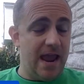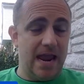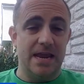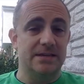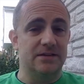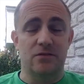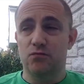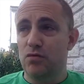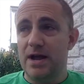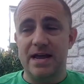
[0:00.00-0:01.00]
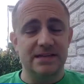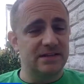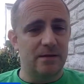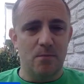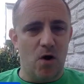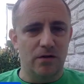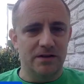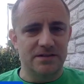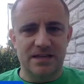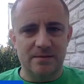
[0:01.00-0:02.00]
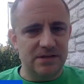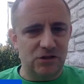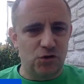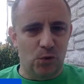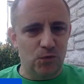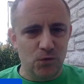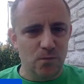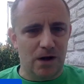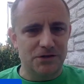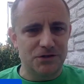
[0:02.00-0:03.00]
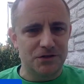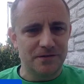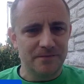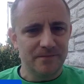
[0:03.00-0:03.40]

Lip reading: A's and the Rays and the Marlins, teams that don't do much